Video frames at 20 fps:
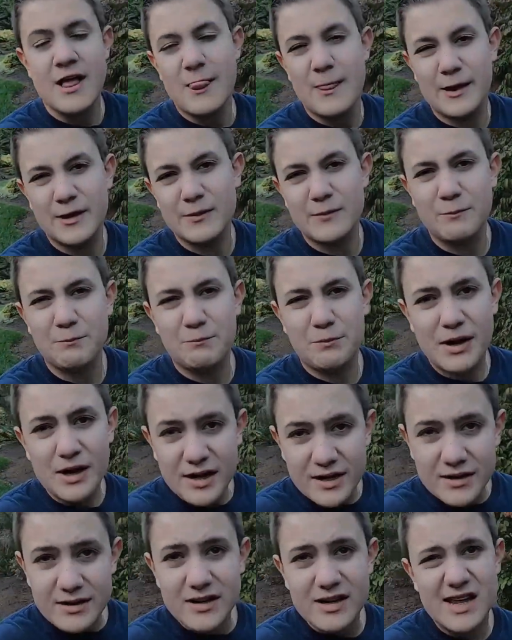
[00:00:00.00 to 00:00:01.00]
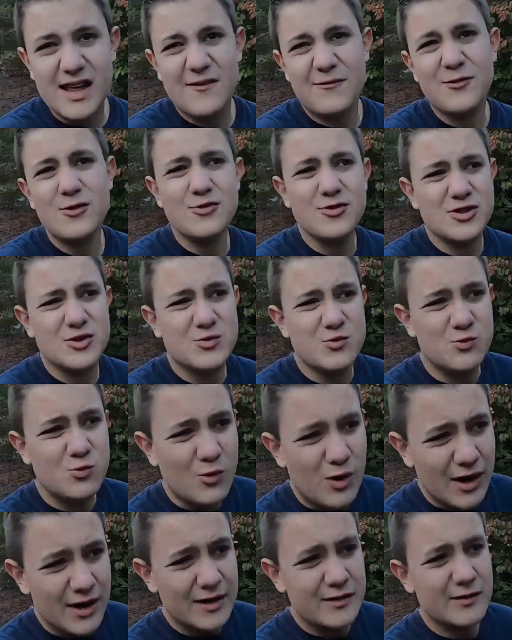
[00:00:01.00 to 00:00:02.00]
But if you just
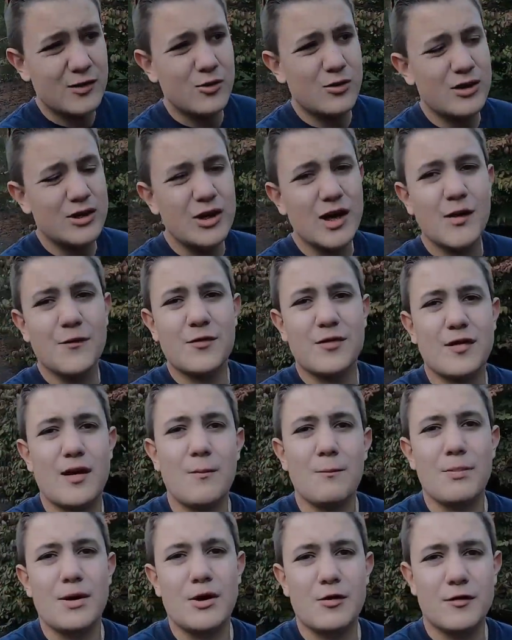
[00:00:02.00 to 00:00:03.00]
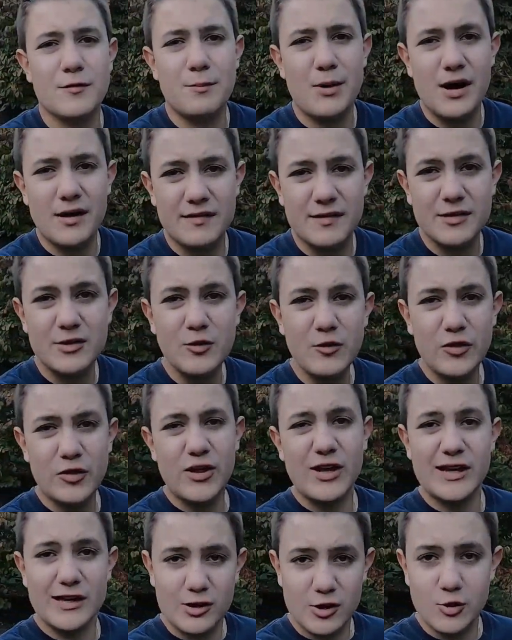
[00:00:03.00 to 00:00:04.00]
want to do it and you have some bare spots and you
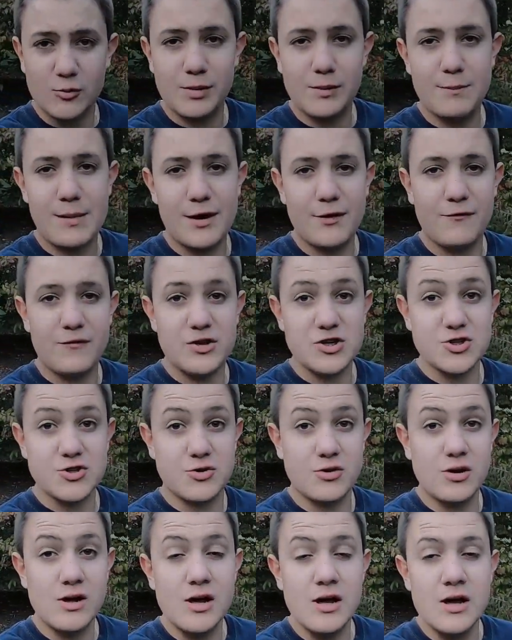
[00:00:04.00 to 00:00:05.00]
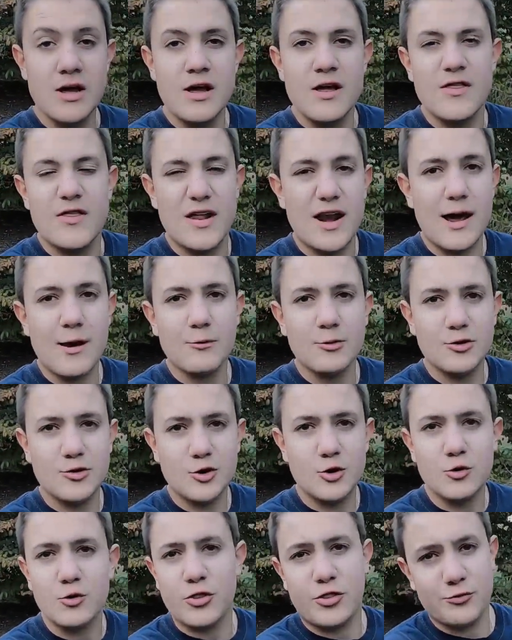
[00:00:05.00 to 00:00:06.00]
think it could be beneficial, then I would
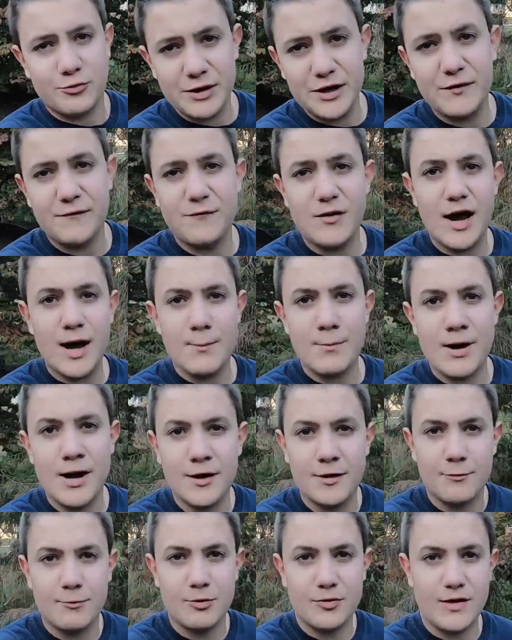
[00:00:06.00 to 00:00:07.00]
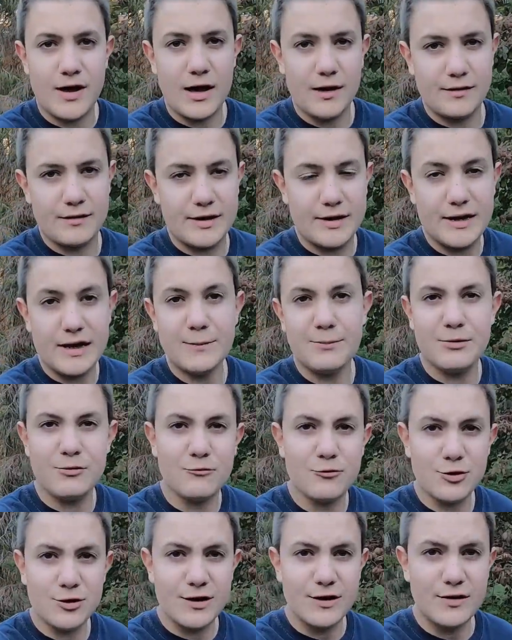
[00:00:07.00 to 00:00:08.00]
do 3 to 5 pounds per thousand. Keep it
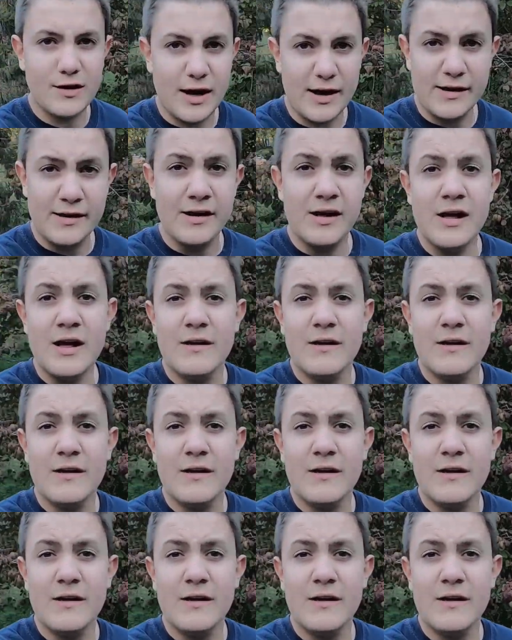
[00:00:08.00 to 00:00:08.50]
really light.